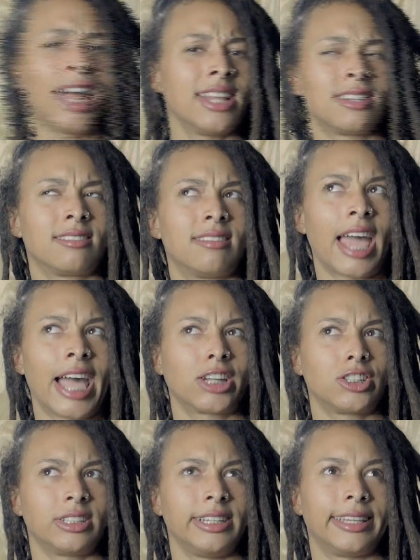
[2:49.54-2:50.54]
not
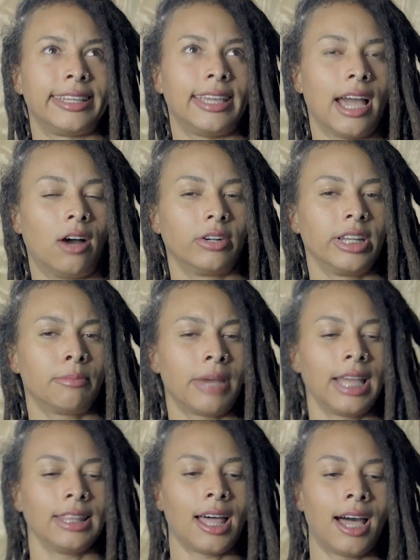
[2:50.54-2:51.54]
actually counted
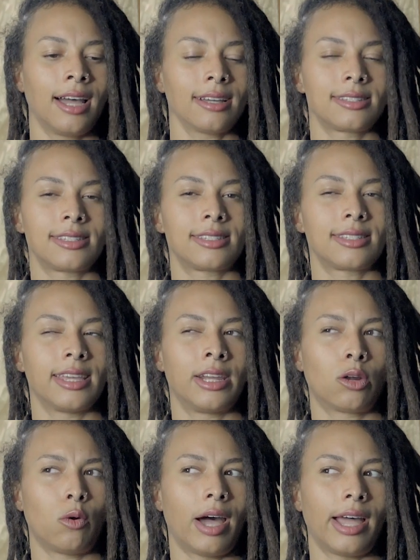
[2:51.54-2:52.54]
my locks
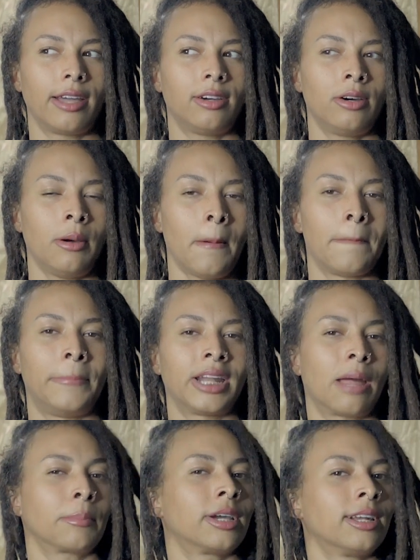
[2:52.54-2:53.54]
in a while, but
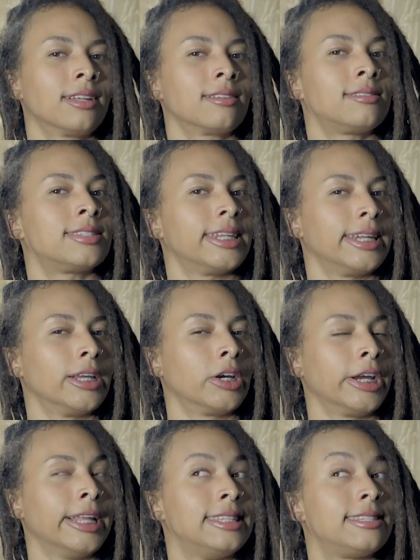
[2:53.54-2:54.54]
I'm gonna sit
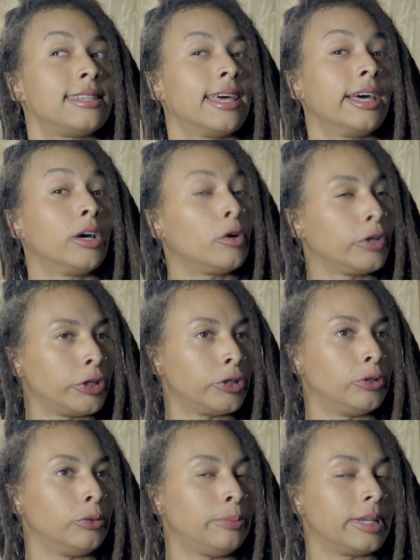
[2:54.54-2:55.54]
here and tell
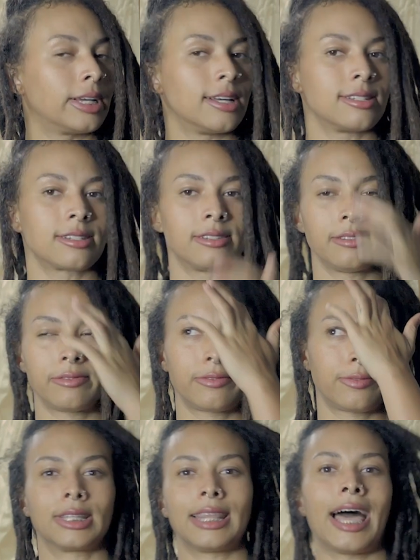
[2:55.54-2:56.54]
you, because of
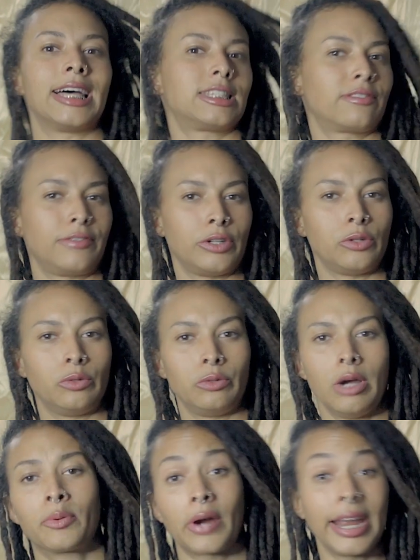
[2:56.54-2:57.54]
the last few
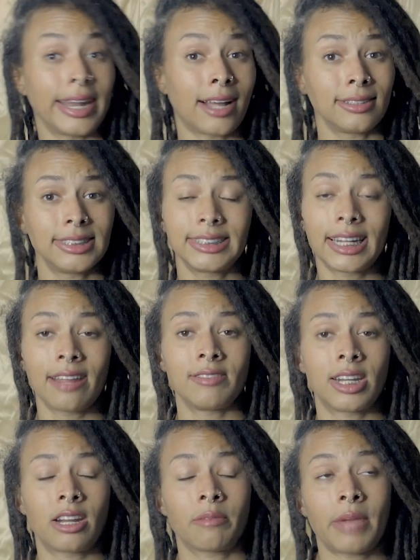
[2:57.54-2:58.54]
braid outs that I've
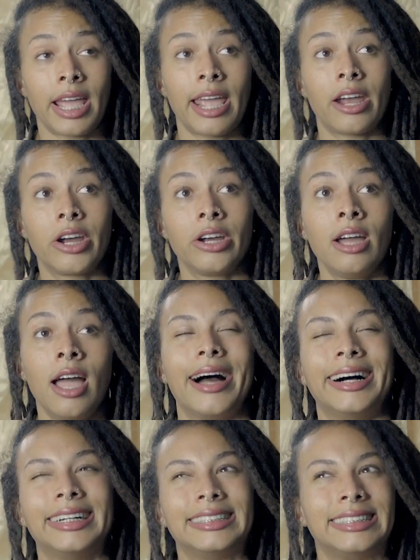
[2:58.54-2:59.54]
done on my hair,
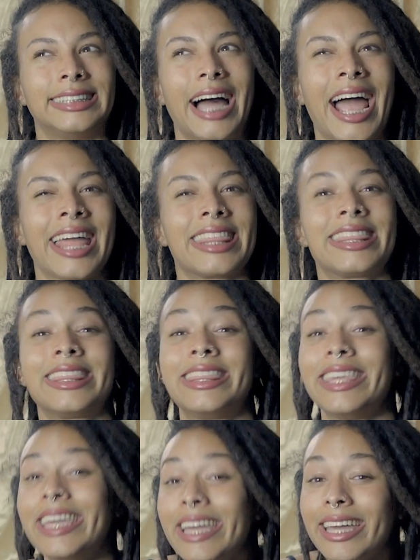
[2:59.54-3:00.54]
I
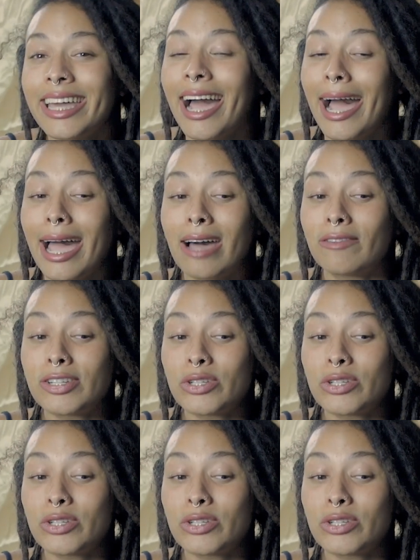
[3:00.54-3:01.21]
think I have a